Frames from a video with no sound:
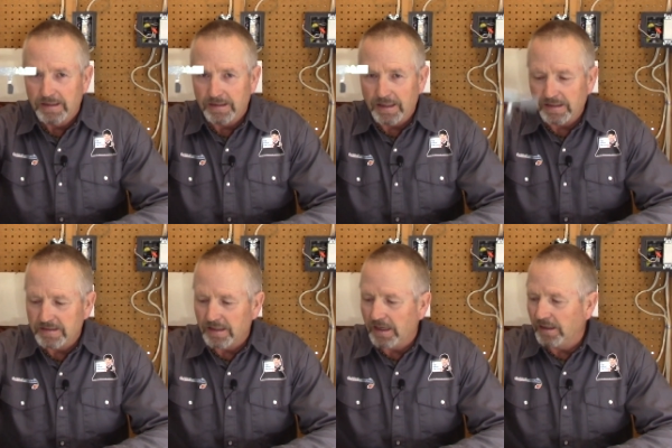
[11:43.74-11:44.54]
That
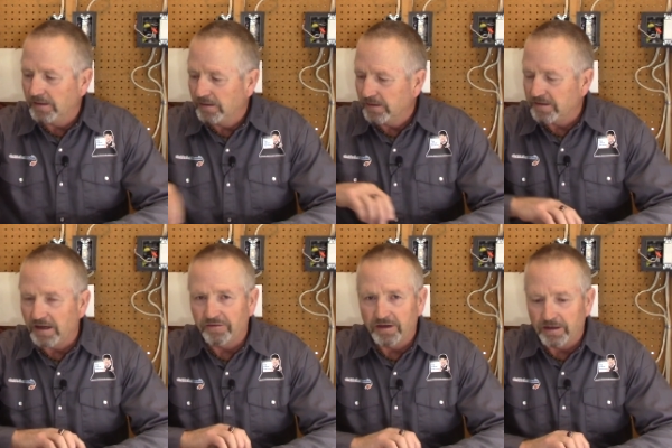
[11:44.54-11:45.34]
uh,
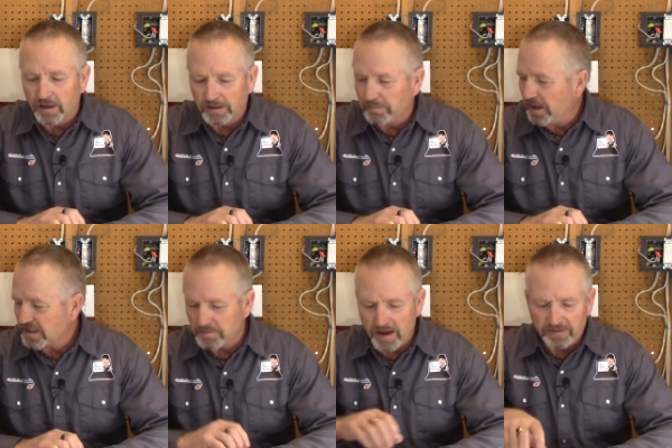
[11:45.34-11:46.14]
definitely not the
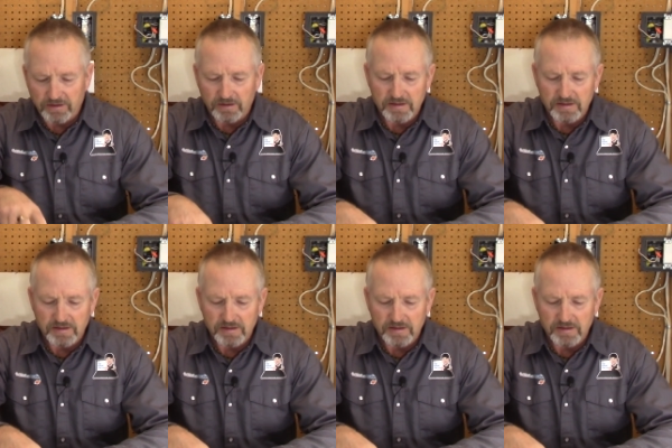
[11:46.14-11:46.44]
best method.